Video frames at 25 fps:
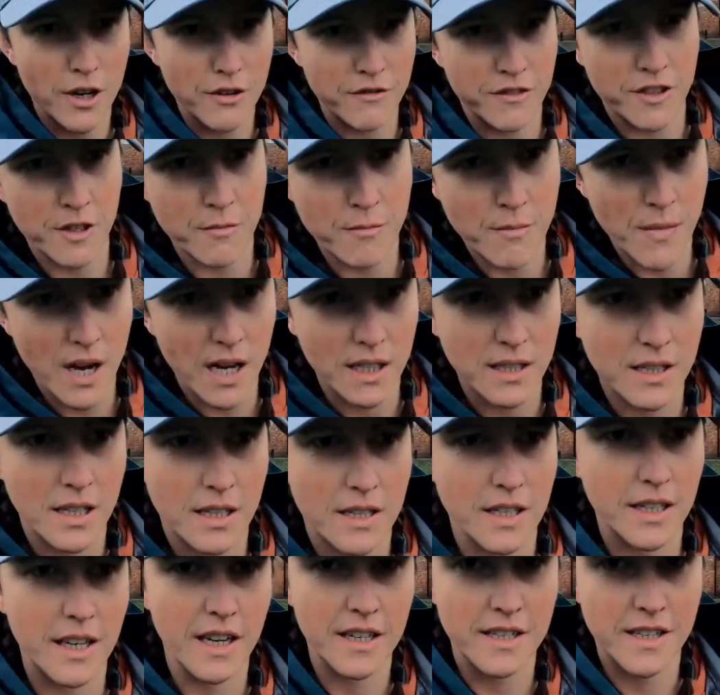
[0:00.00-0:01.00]
over the mud
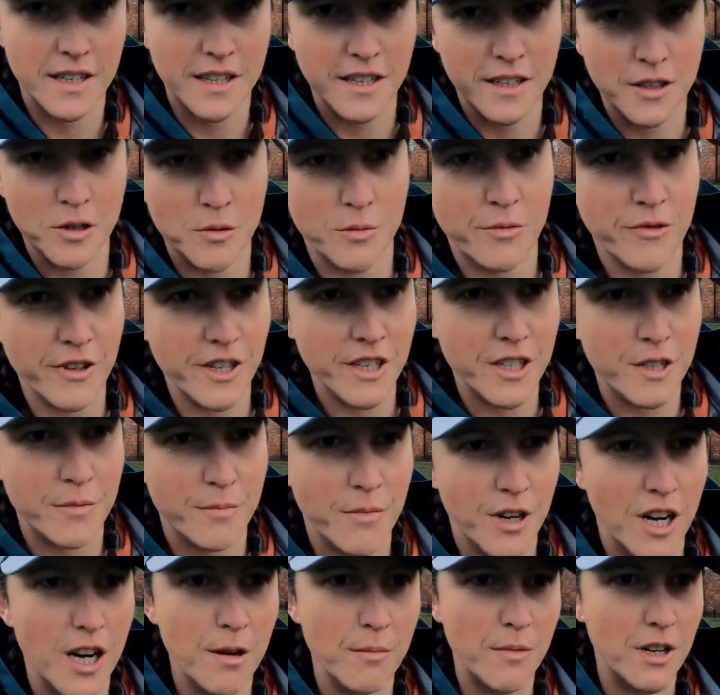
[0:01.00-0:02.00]
to get to the little
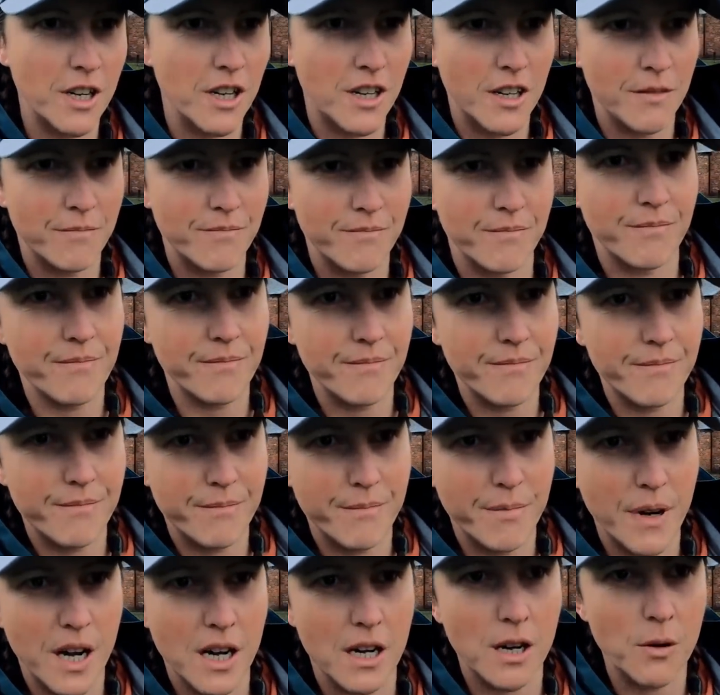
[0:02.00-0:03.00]
bridge, but I'm a
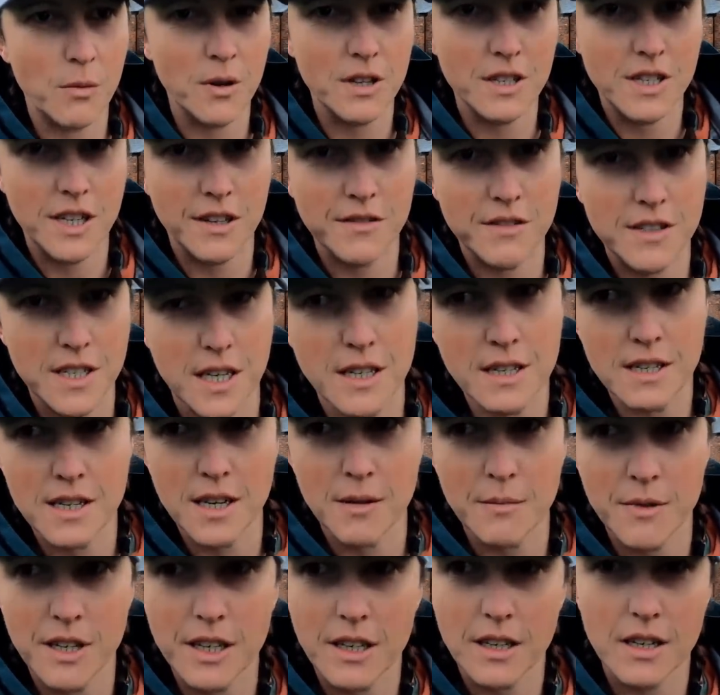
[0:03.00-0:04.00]
bugger. Once I've seen
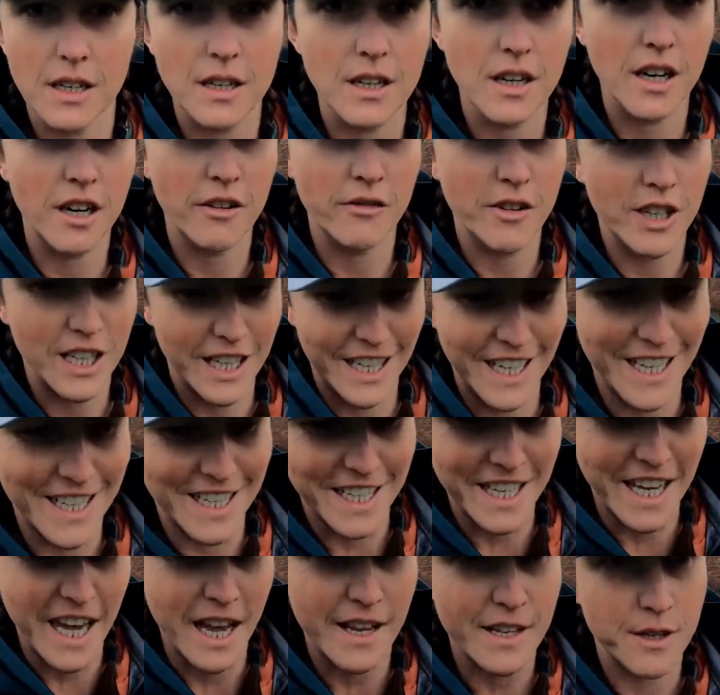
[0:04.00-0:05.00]
something, I really
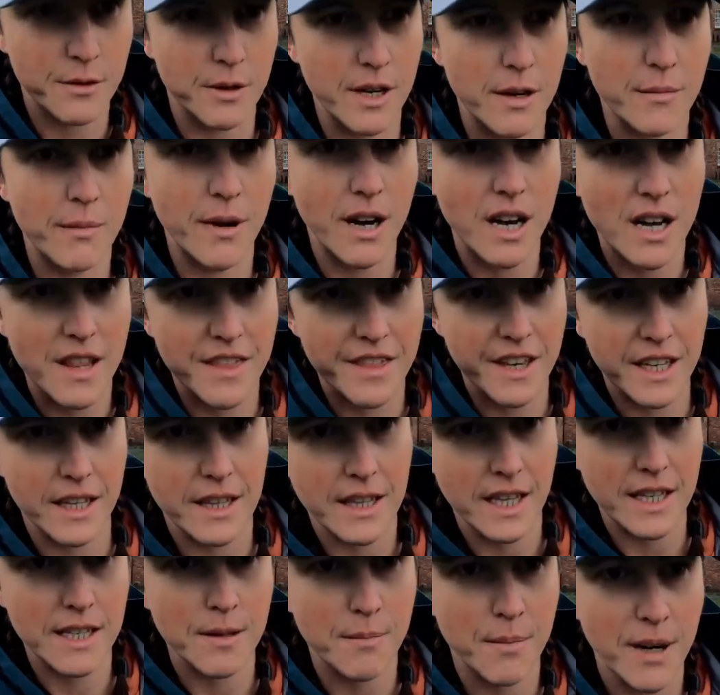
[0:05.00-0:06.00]
need to get to it, but I
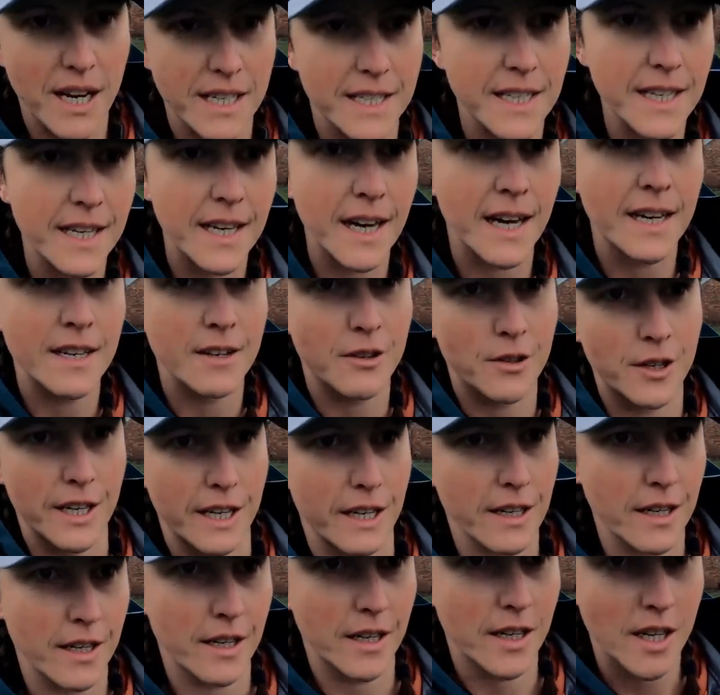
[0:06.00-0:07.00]
think there's a bloody gate on
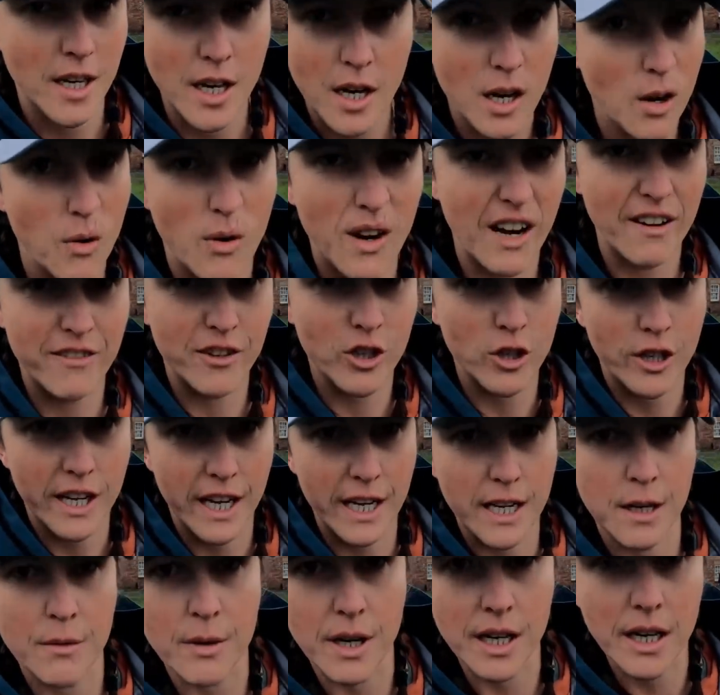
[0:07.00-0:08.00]
it. We'll have a look
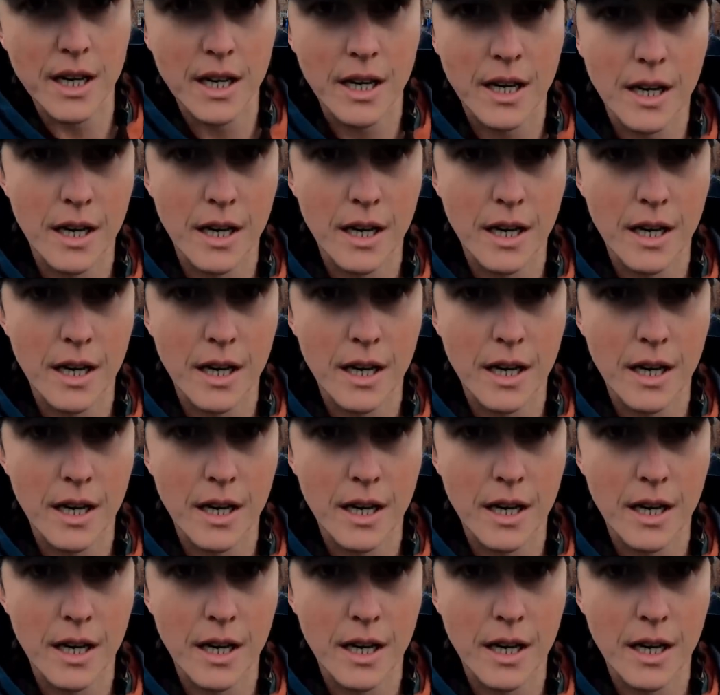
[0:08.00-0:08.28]
anyway.